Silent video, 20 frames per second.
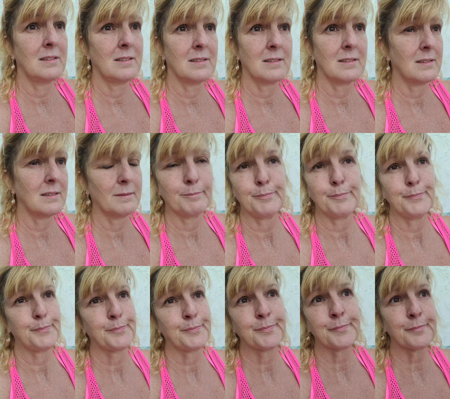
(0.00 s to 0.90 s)

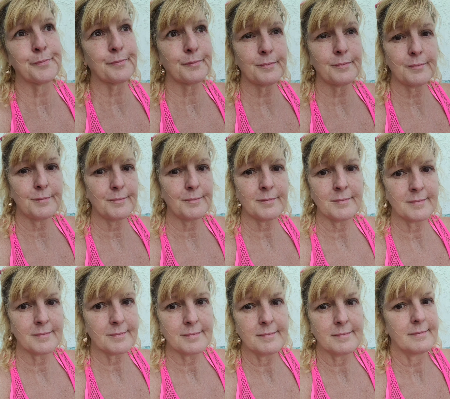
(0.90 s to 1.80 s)

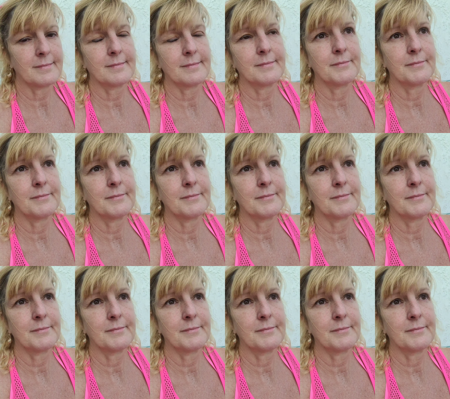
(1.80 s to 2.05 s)
[no speech]